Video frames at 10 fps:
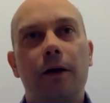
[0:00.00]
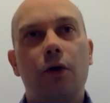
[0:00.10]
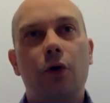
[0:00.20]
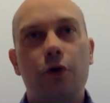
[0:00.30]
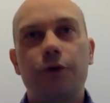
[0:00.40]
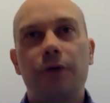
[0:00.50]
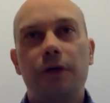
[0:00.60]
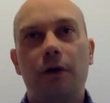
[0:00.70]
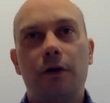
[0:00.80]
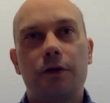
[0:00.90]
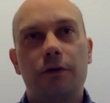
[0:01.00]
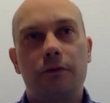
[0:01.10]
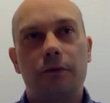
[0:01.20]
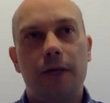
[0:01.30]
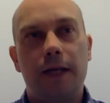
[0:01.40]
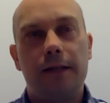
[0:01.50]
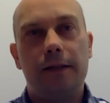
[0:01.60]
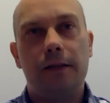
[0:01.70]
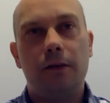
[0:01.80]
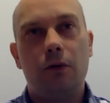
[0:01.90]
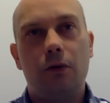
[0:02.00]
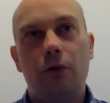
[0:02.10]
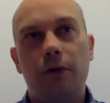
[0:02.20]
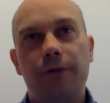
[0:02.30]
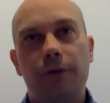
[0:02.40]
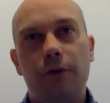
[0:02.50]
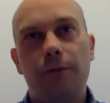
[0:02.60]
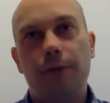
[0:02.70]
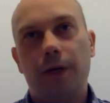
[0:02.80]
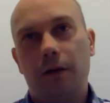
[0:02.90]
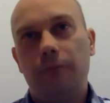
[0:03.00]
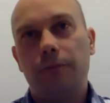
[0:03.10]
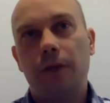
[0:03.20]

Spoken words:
cost reduction related, or if you compare